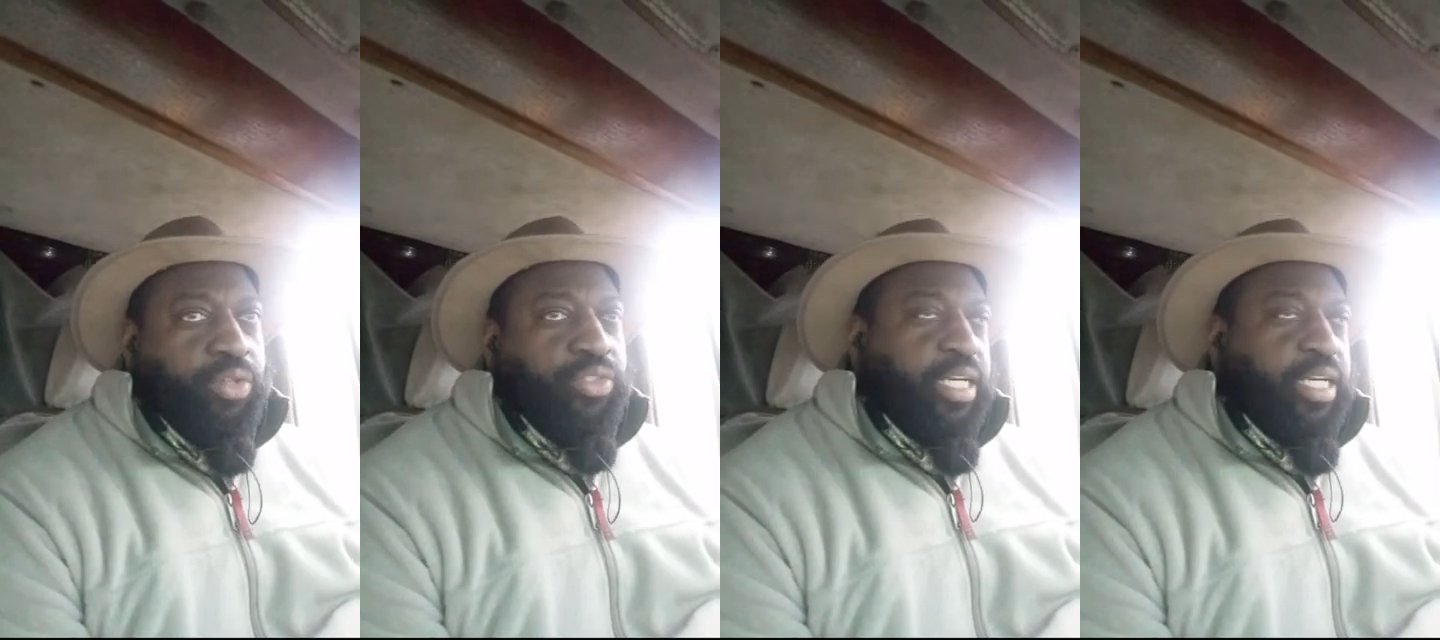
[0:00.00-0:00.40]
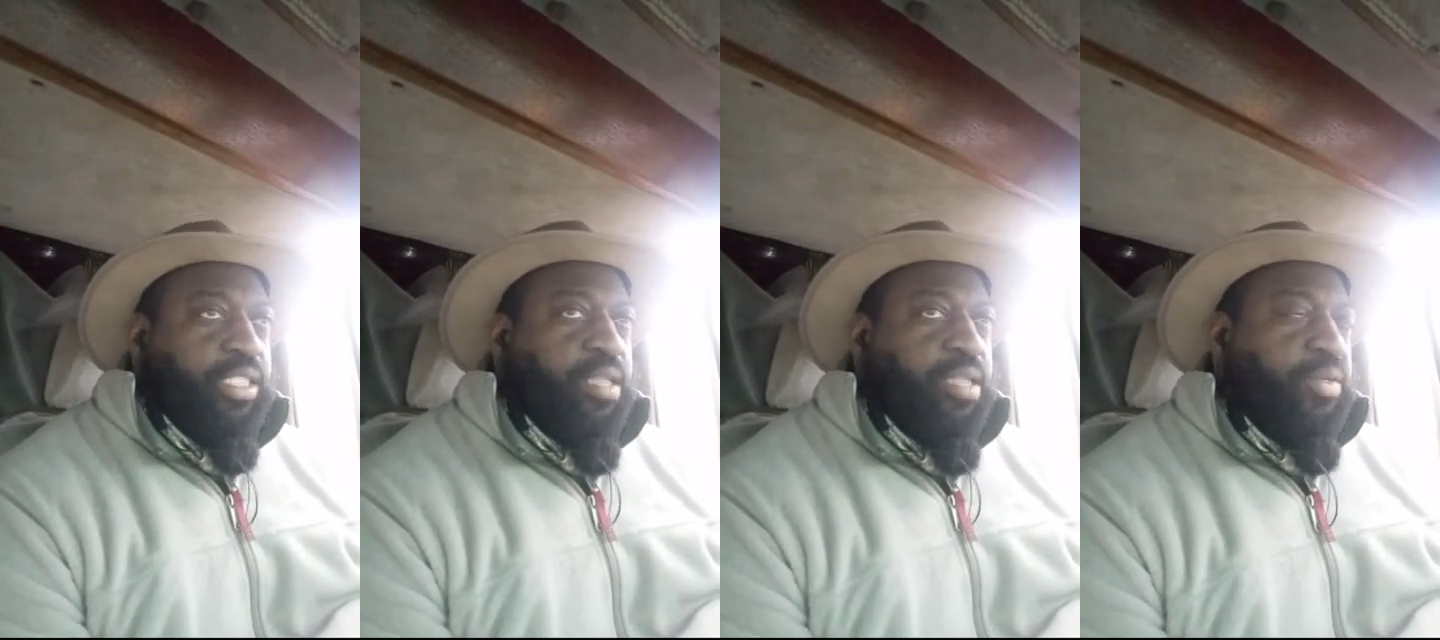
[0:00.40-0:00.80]
they get
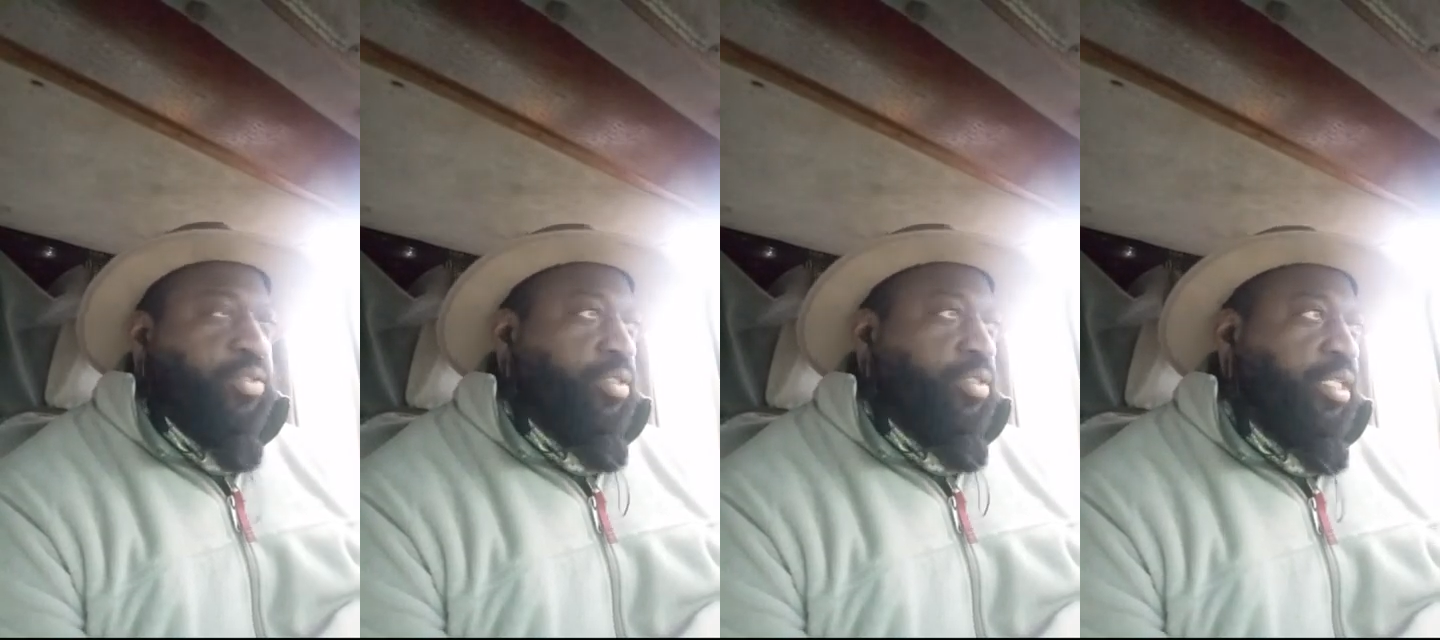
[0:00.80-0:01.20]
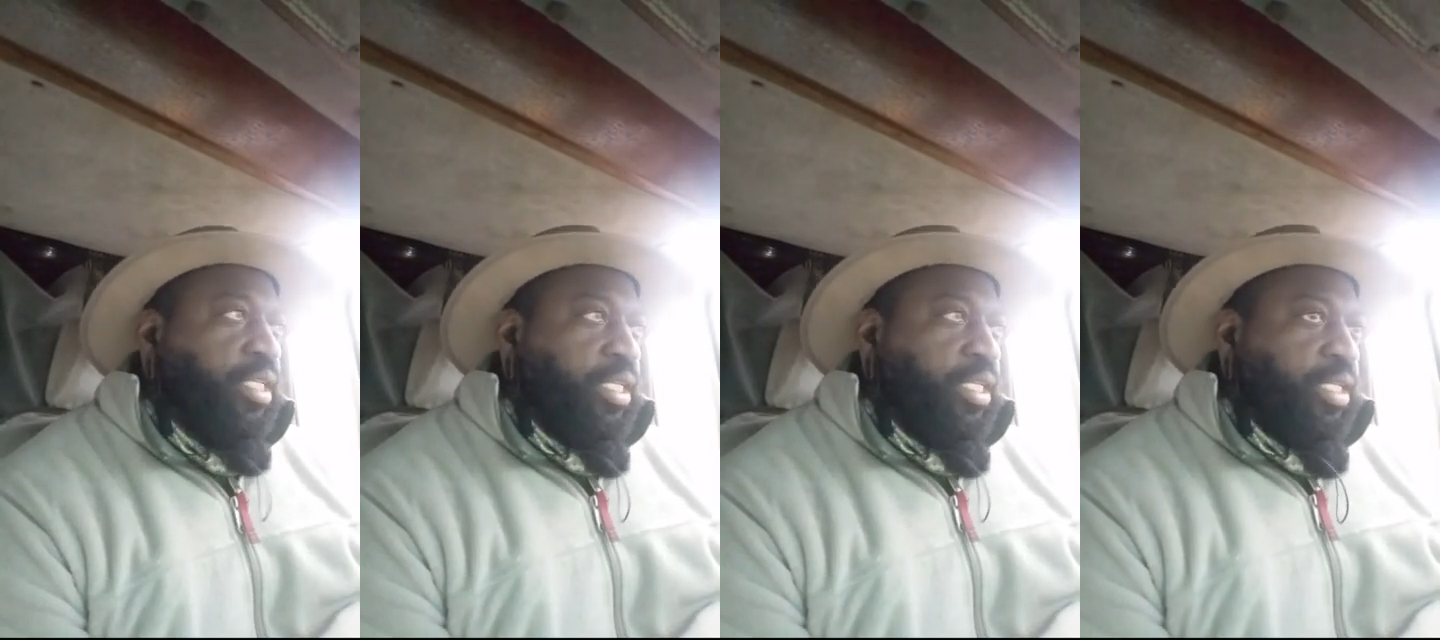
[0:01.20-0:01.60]
summers.
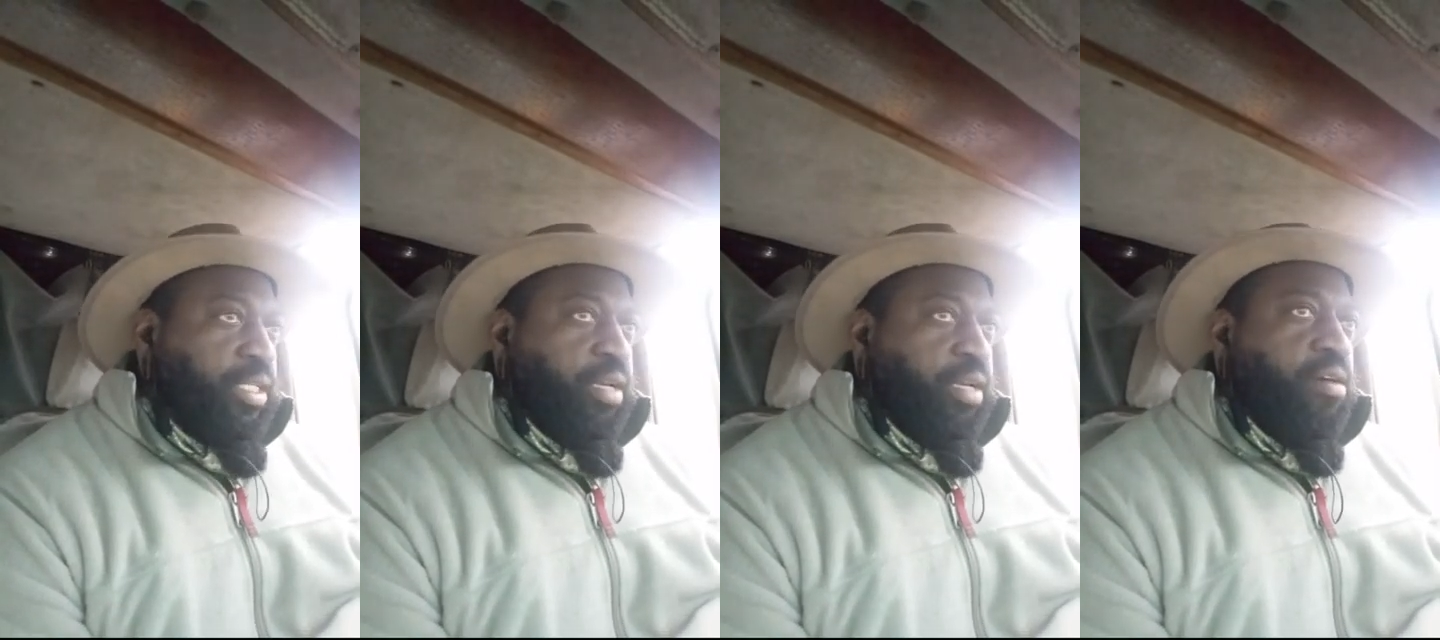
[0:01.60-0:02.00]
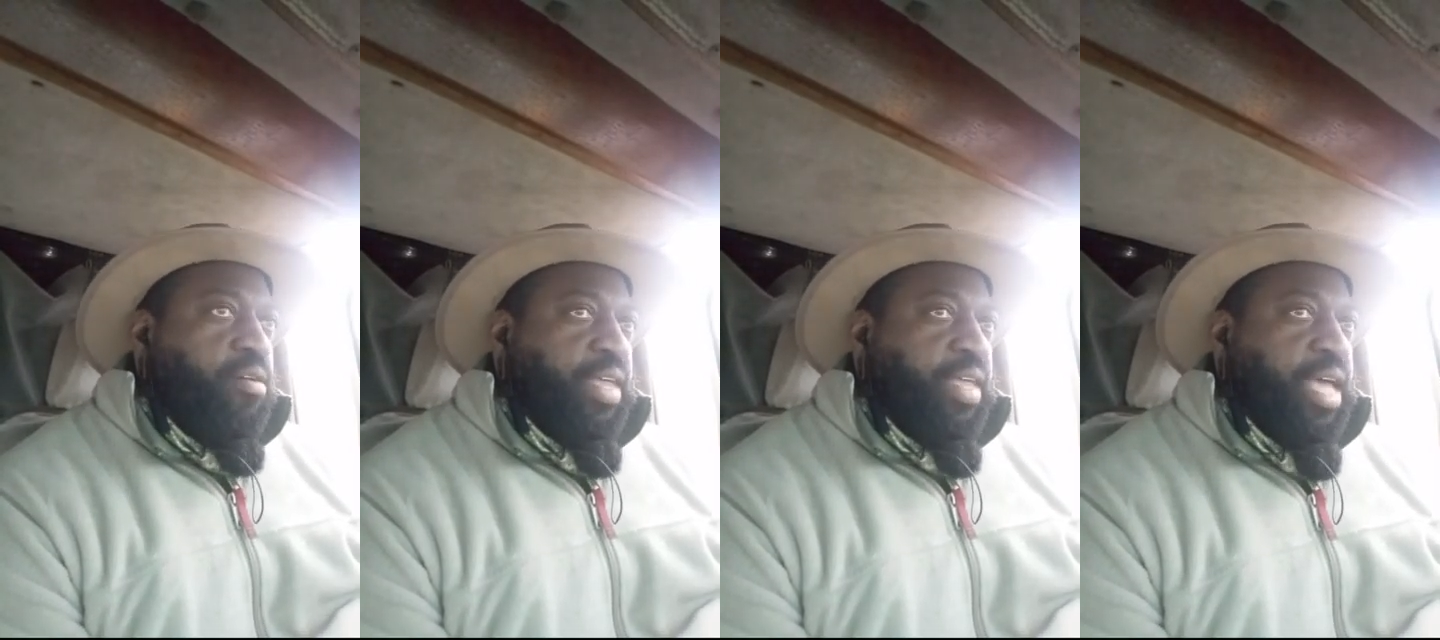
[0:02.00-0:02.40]
You
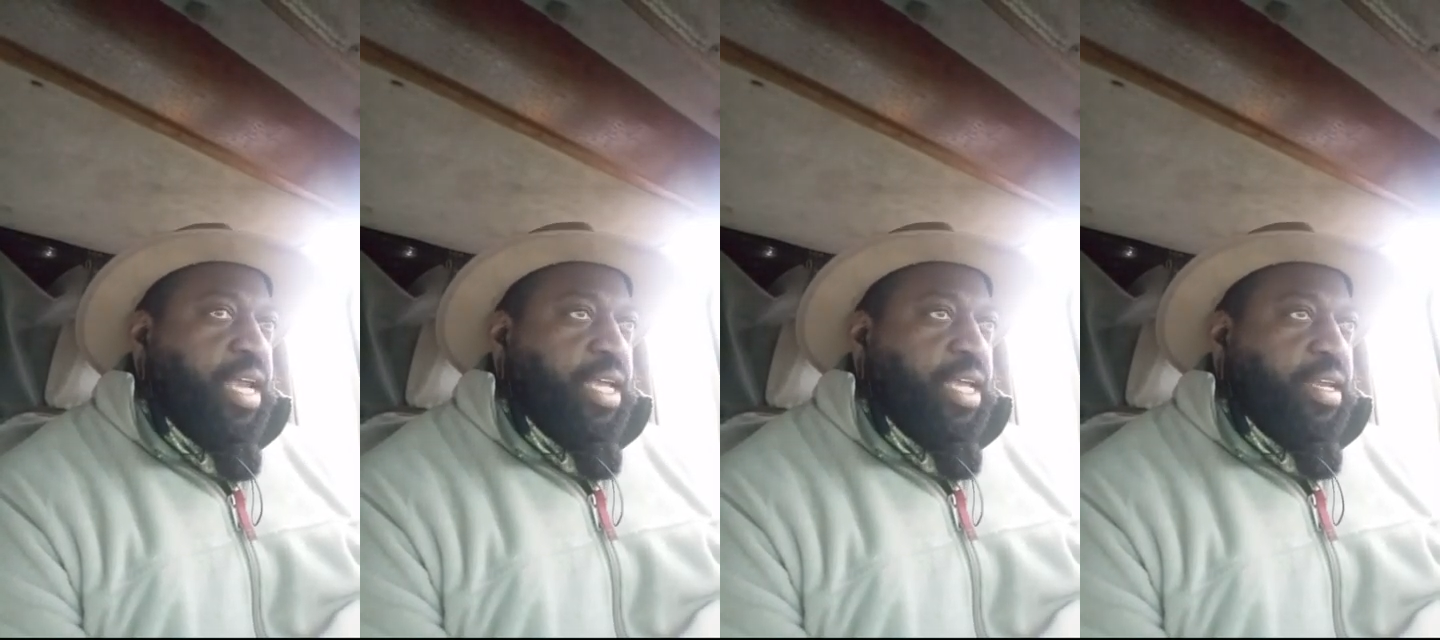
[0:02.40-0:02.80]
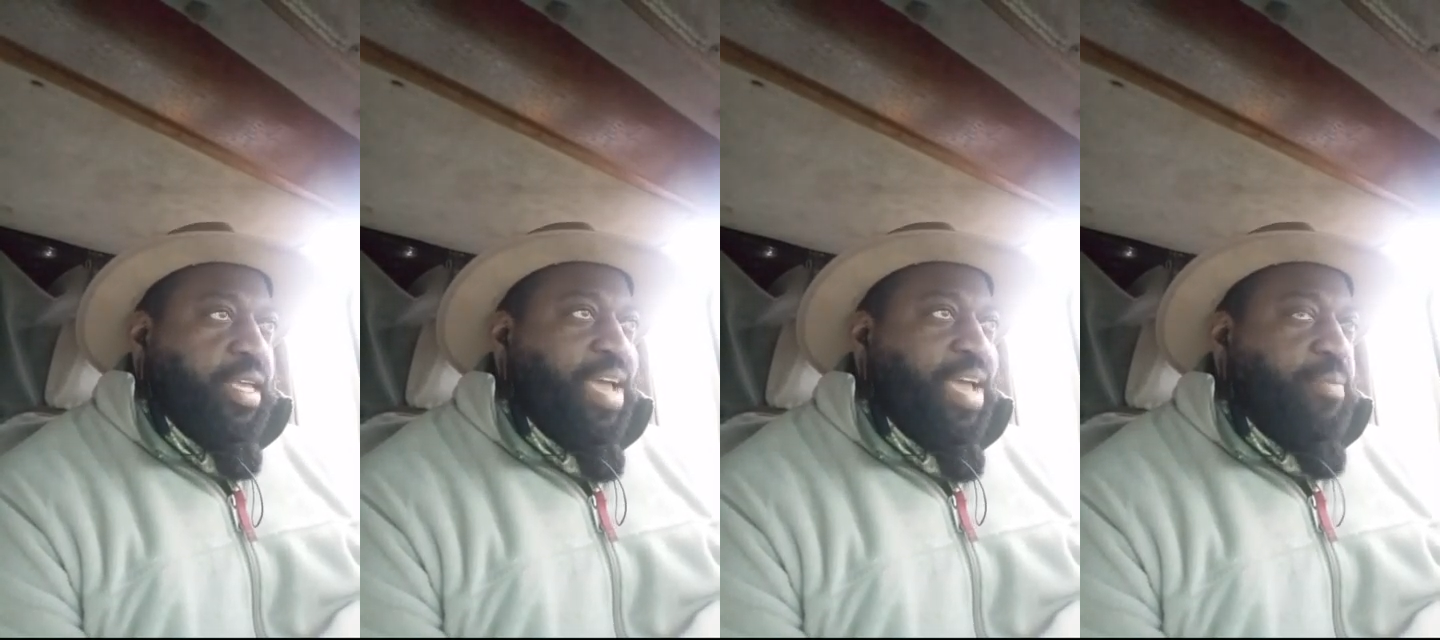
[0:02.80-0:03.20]
know, they kind of get the
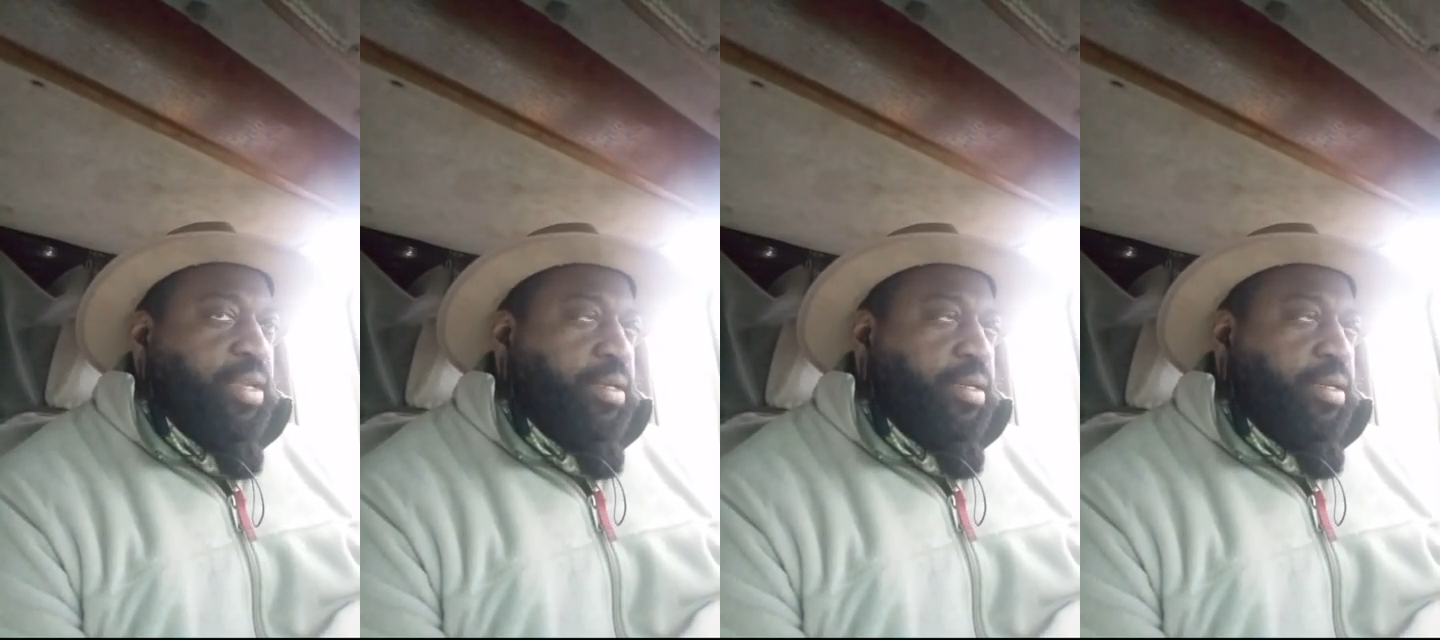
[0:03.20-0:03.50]
gambit.